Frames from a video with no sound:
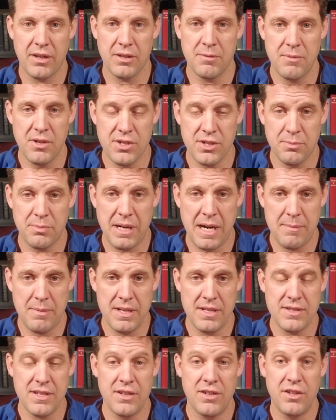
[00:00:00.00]
commercial
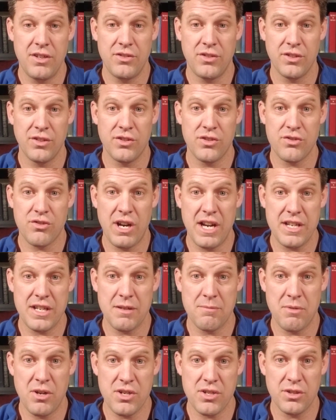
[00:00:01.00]
properties and you're using straight
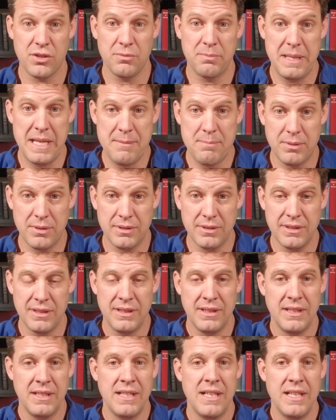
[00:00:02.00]
commercial people.